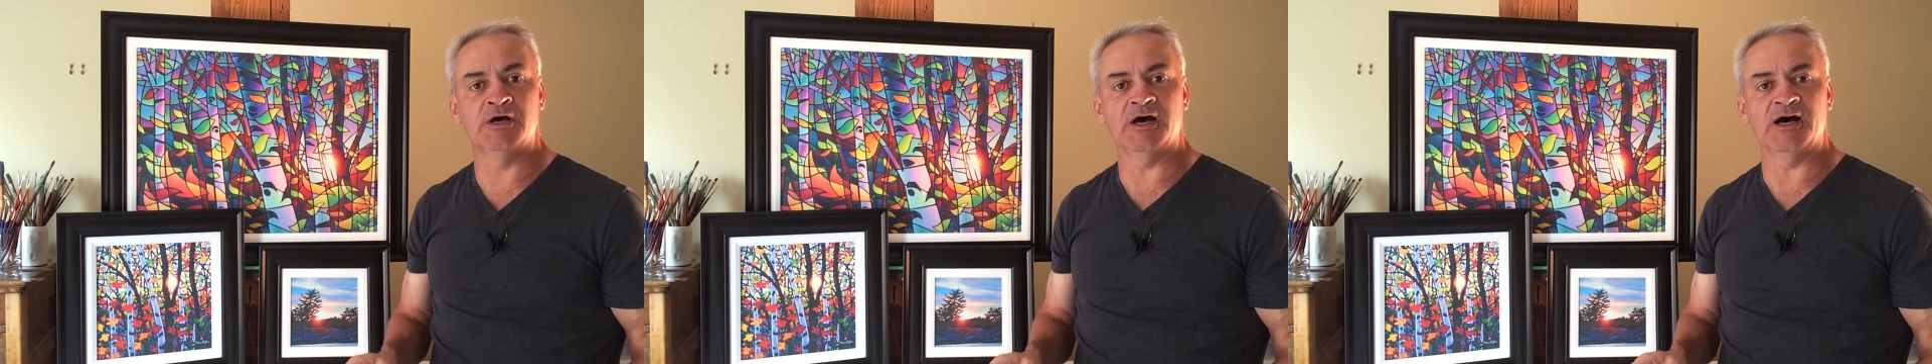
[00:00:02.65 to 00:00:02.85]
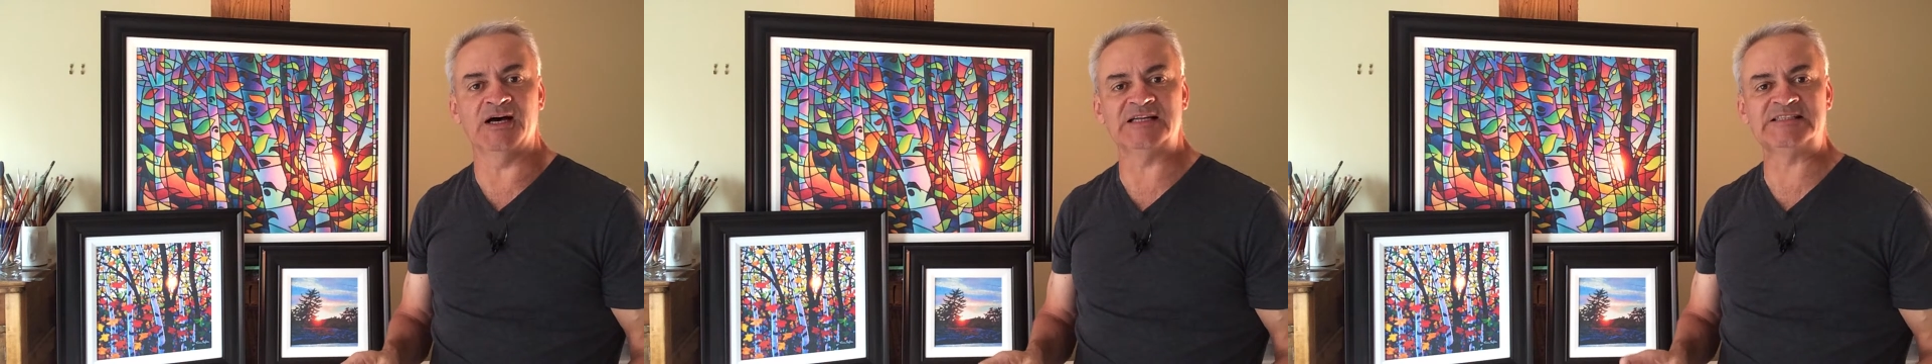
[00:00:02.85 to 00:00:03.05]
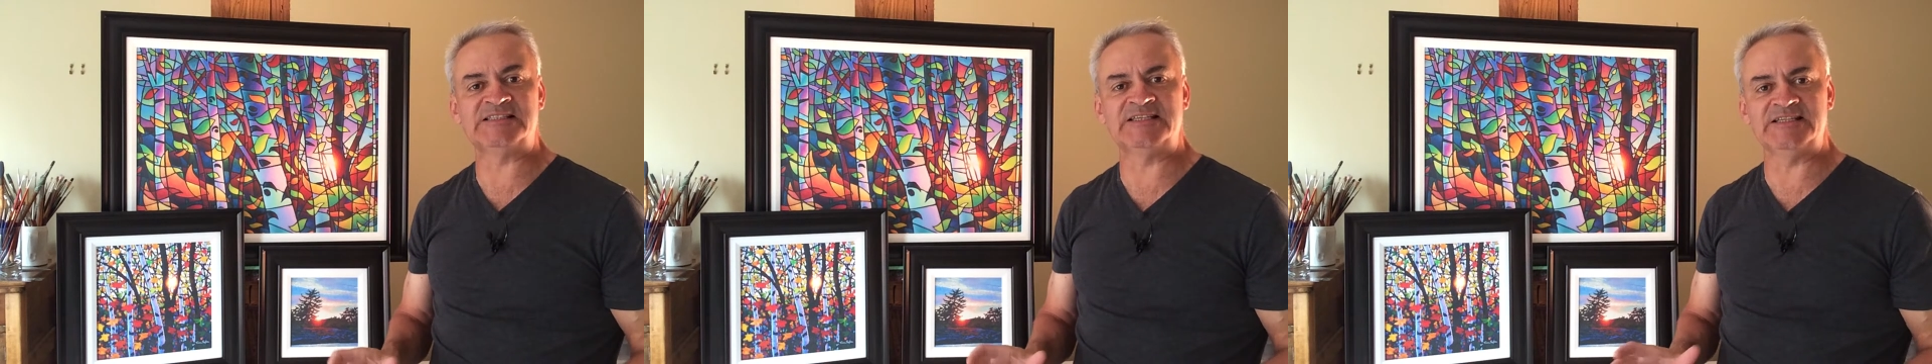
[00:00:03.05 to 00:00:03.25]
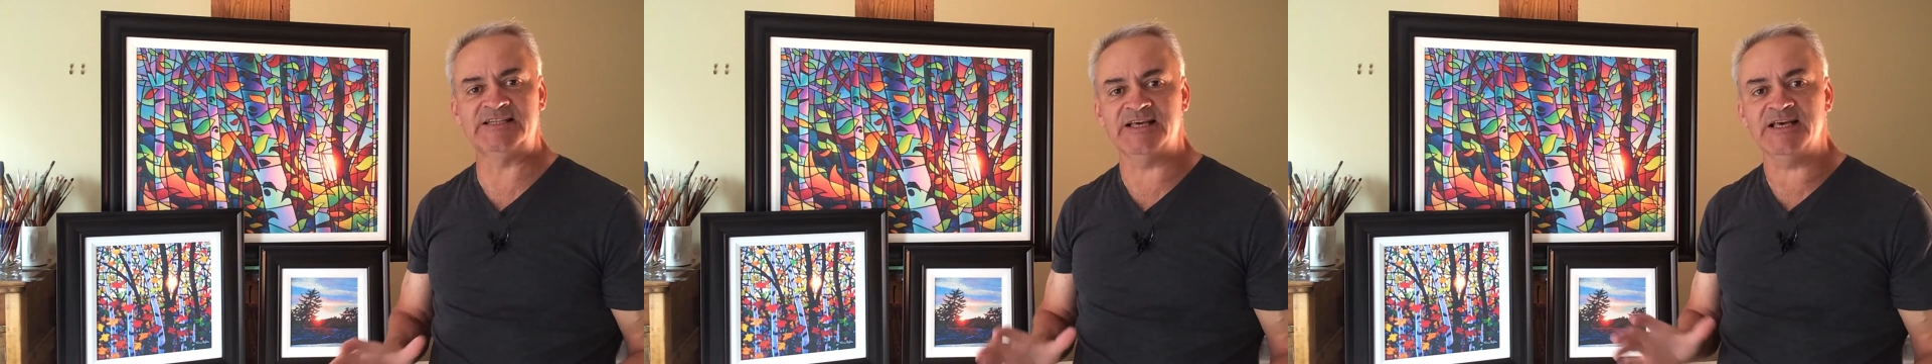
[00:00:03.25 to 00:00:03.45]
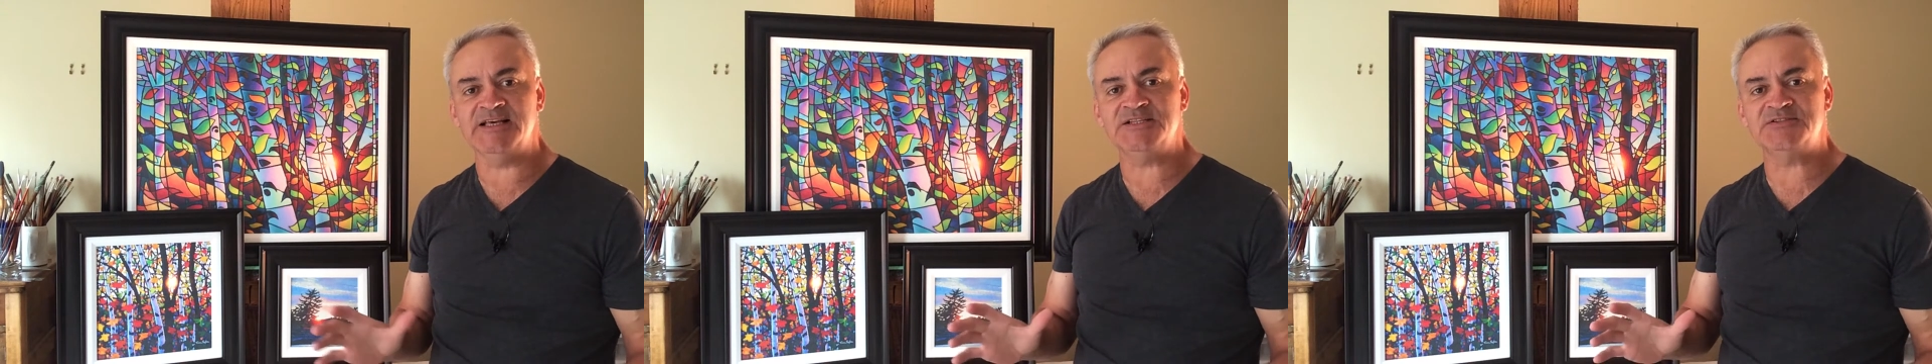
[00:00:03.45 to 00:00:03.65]
Uh,
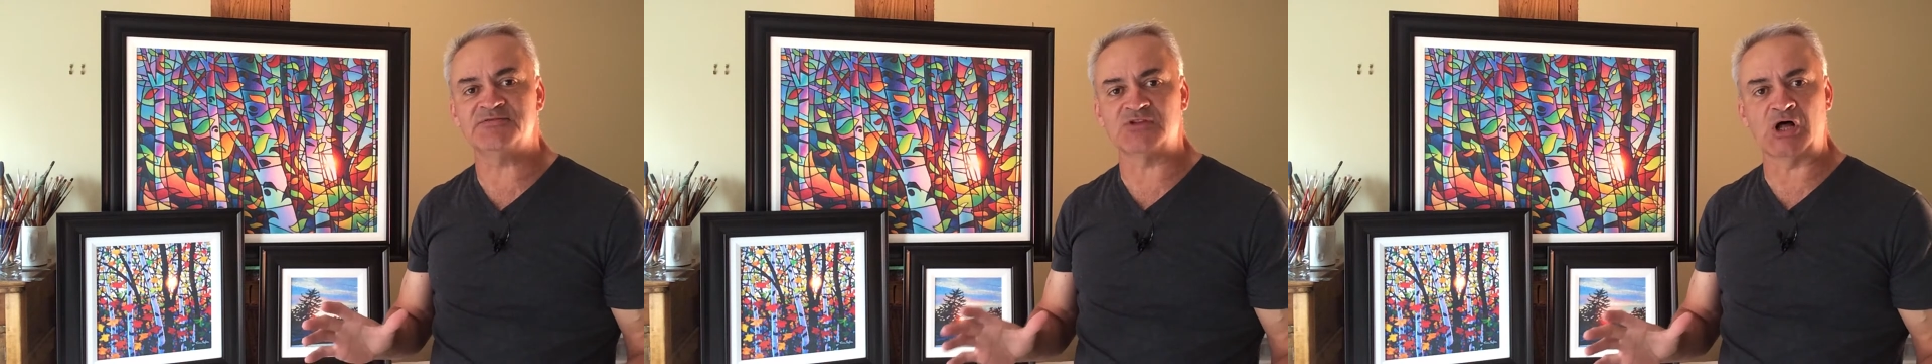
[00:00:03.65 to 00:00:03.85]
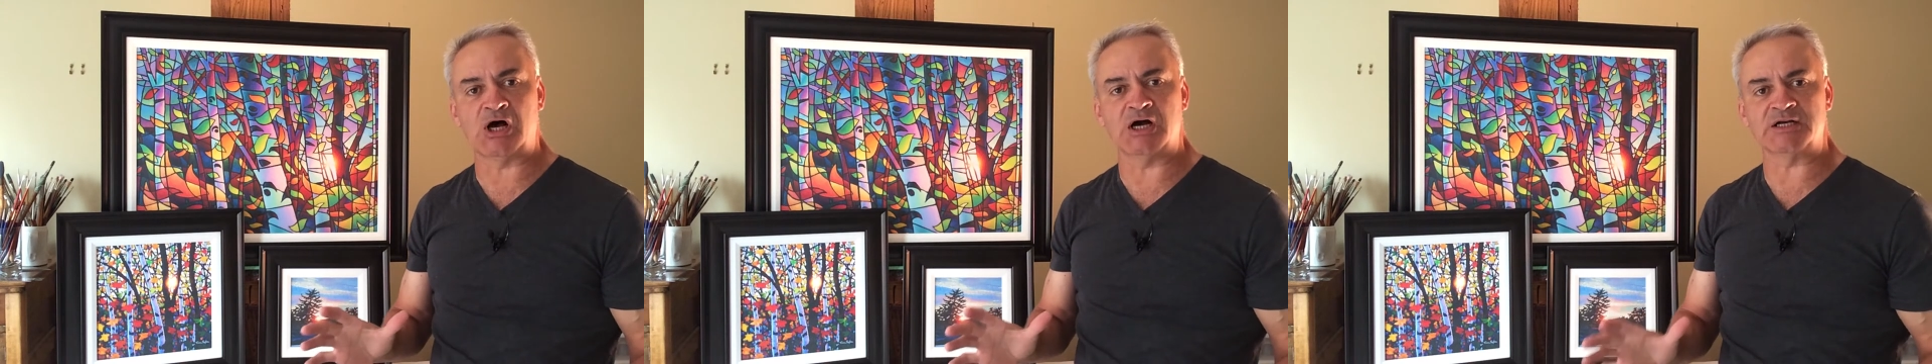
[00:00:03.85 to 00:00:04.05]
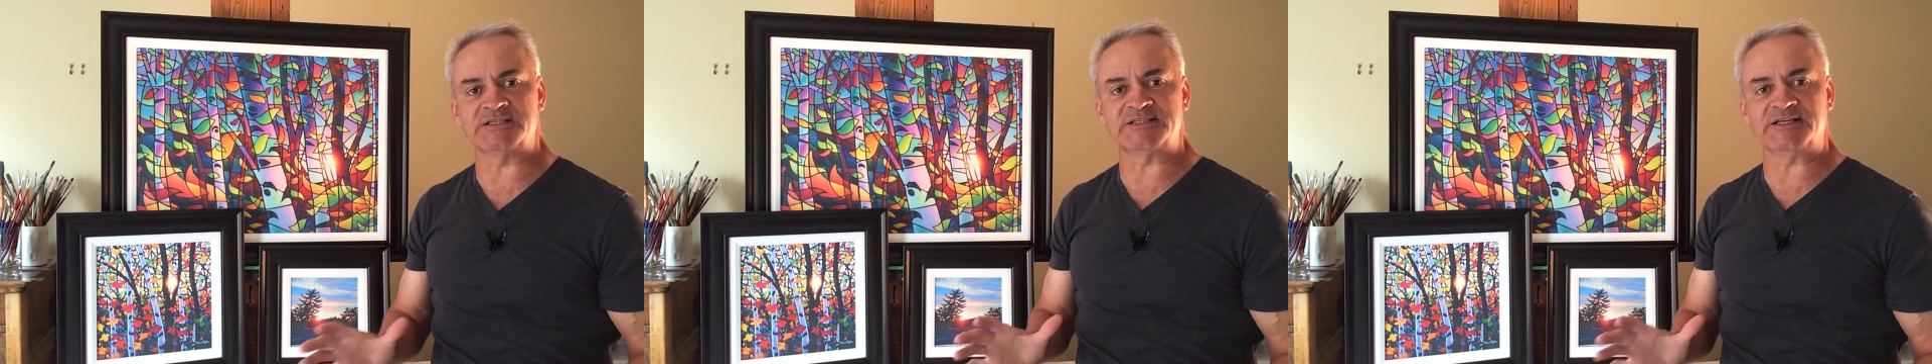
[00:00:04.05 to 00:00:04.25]
today's vlog is